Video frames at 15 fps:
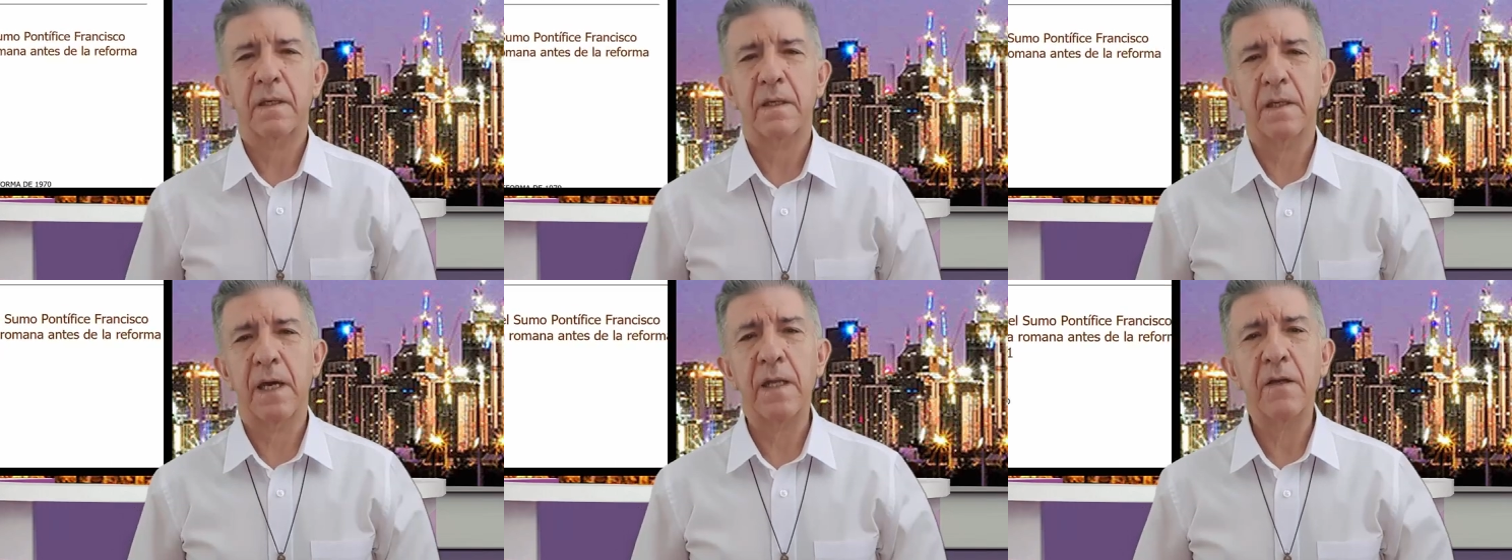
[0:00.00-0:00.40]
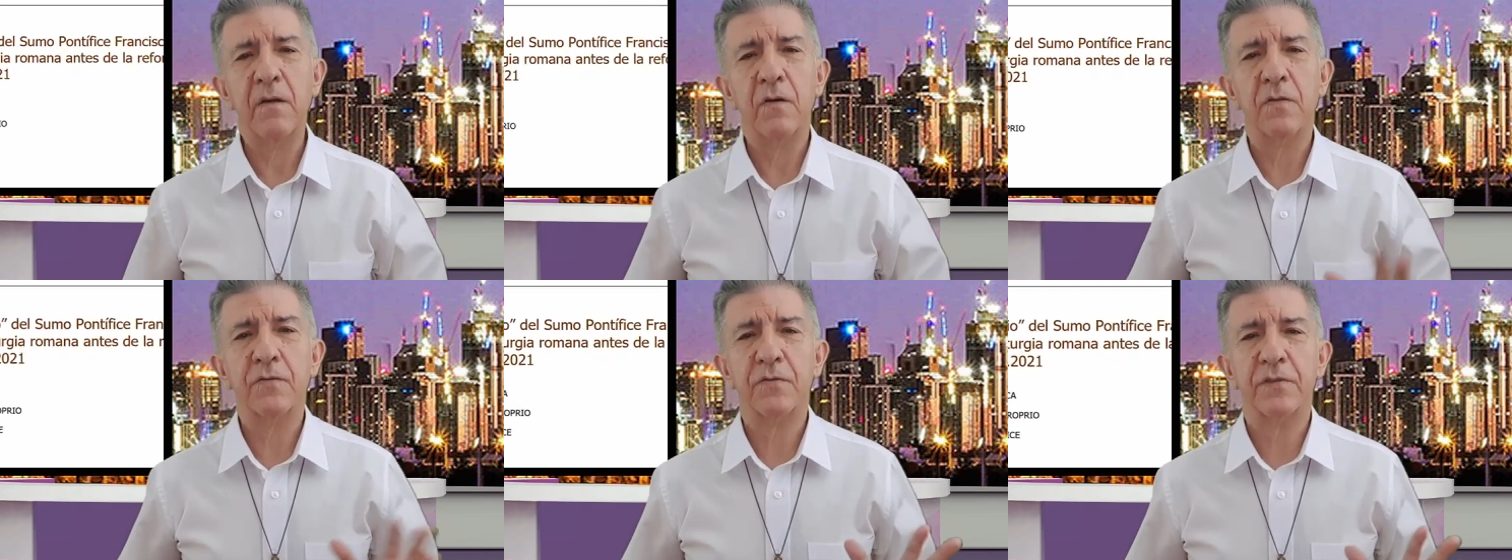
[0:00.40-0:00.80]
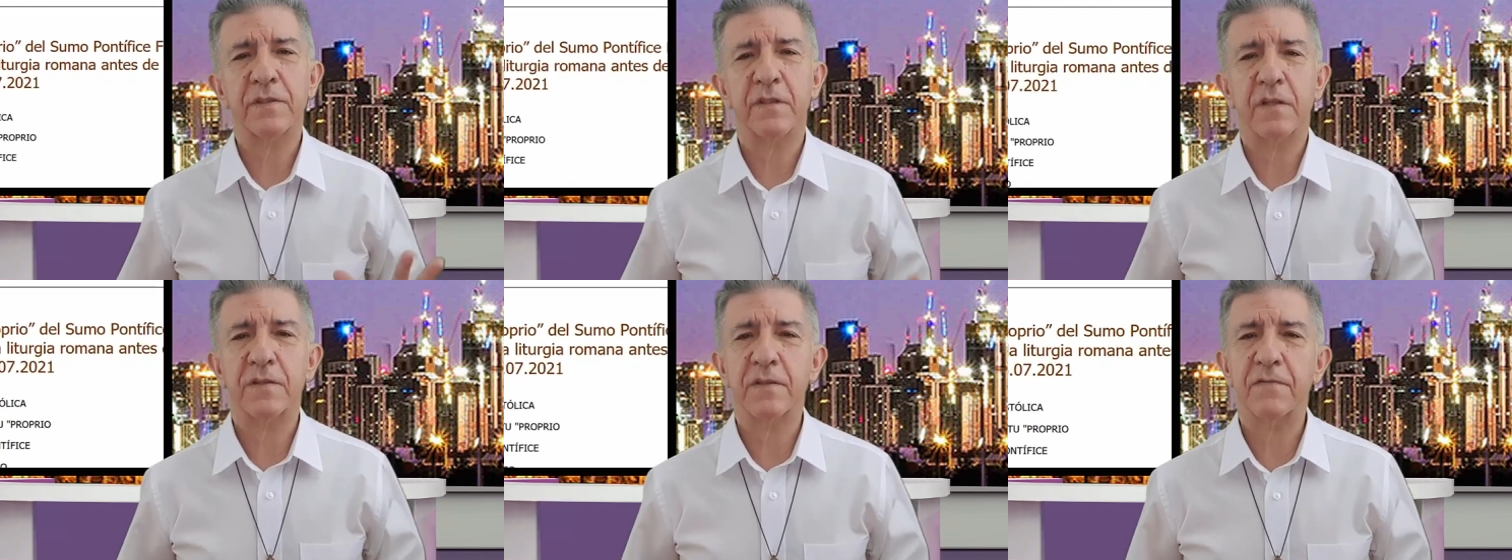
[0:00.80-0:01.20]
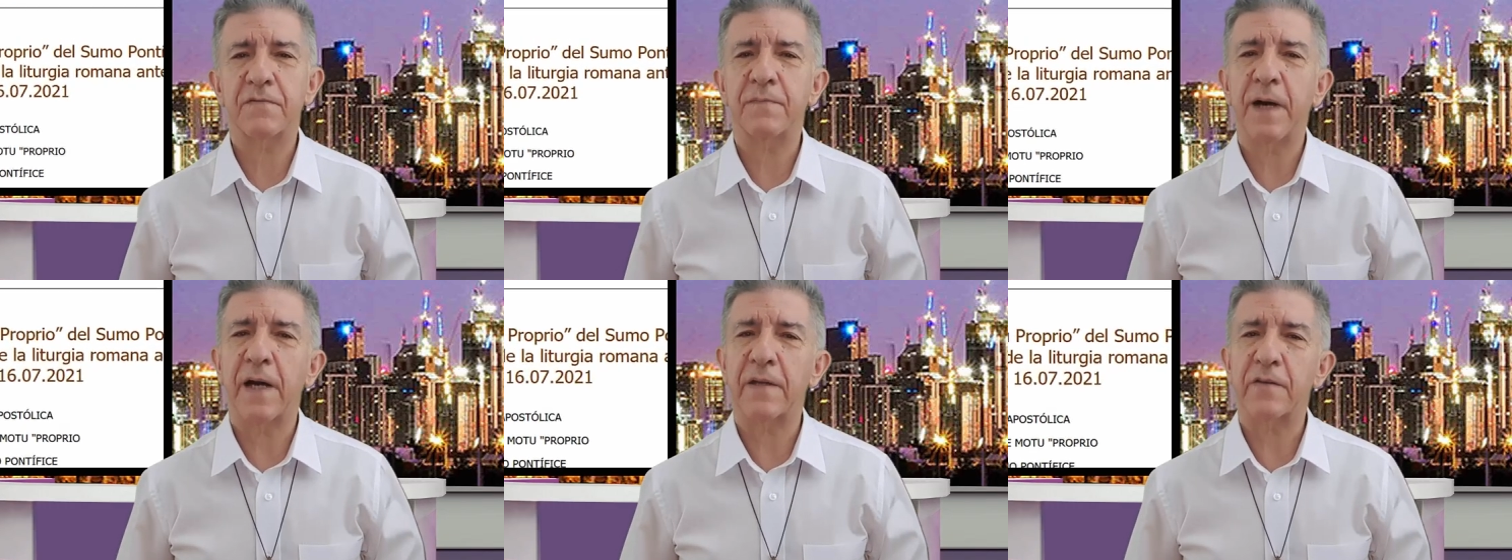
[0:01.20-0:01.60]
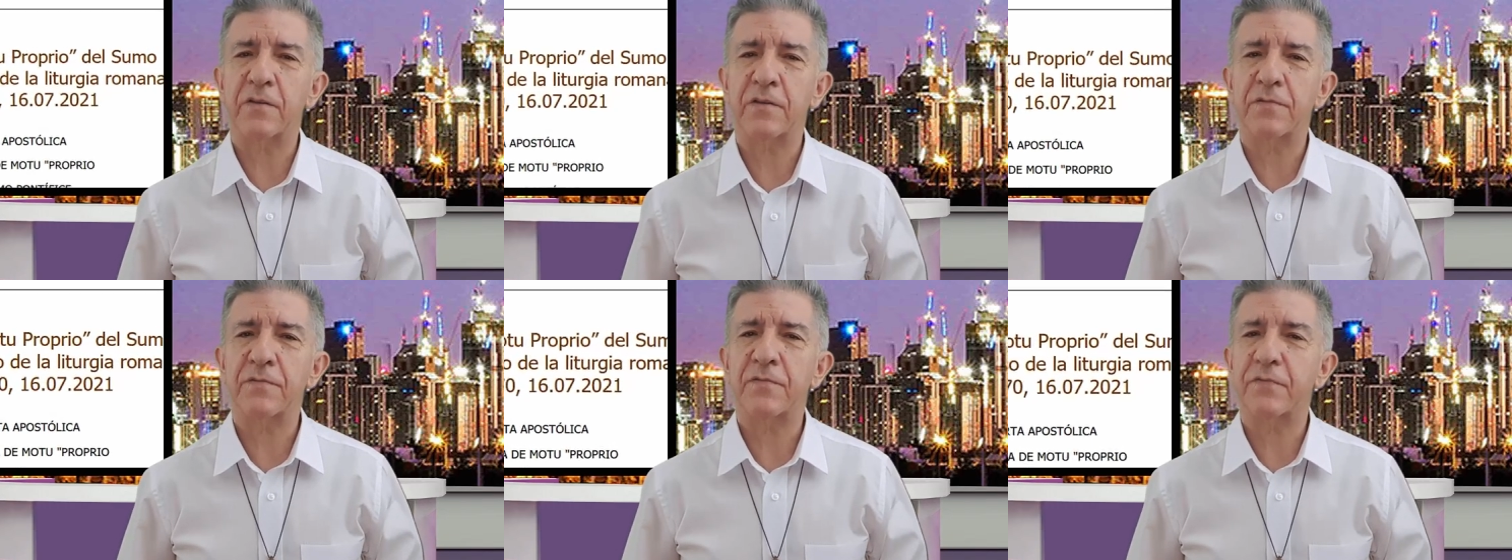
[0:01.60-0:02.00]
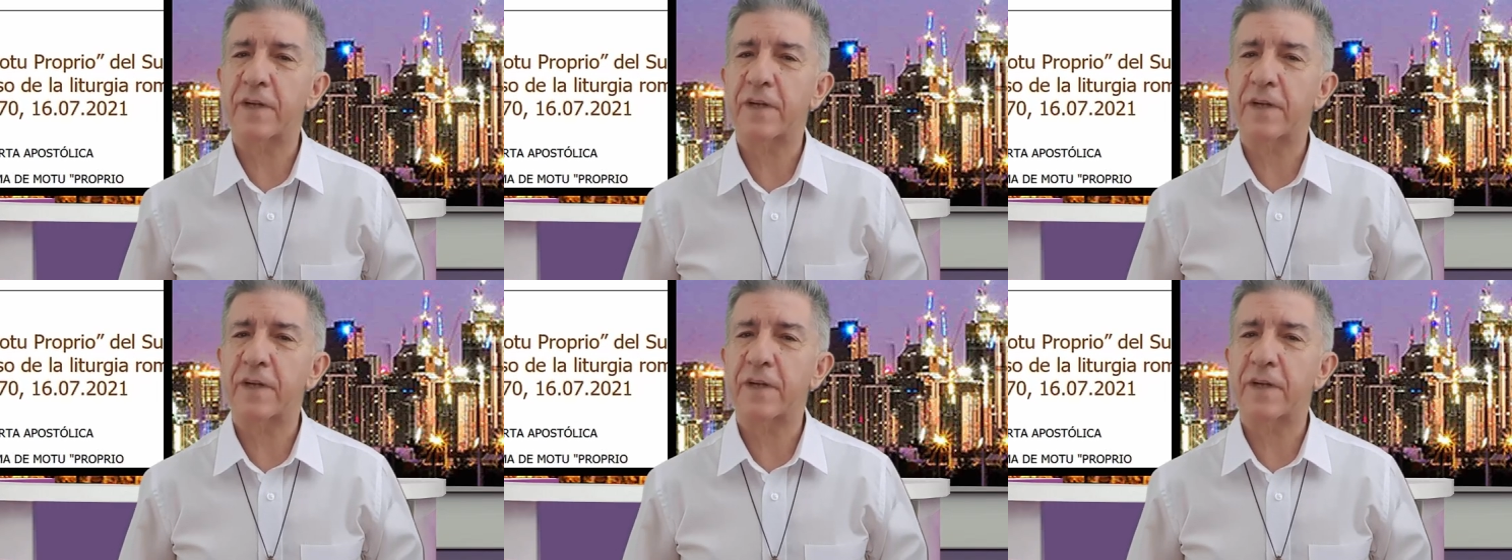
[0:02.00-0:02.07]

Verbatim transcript: In an authoritative manner,